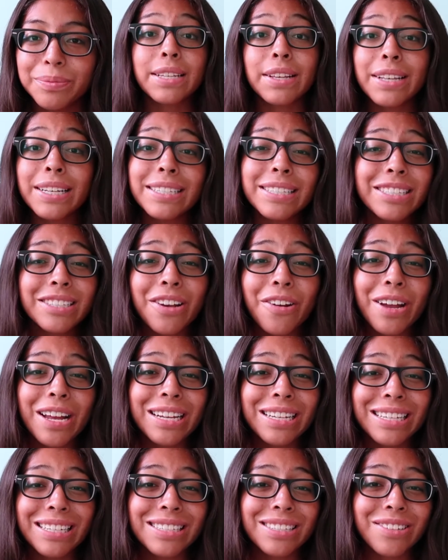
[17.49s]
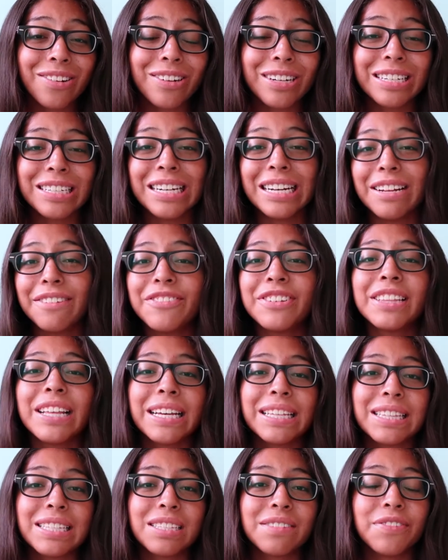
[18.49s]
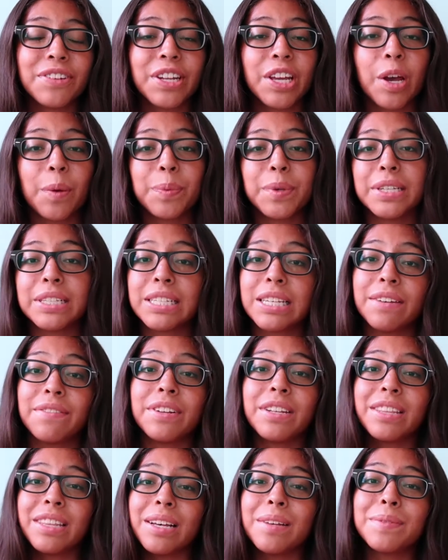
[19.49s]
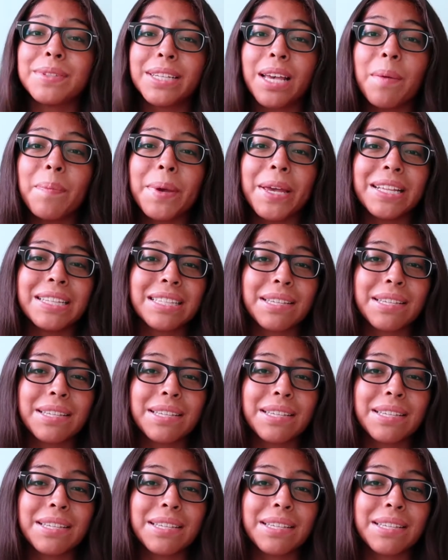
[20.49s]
So let's just go ahead and get started. And if you like this video, please give it a thumbs up and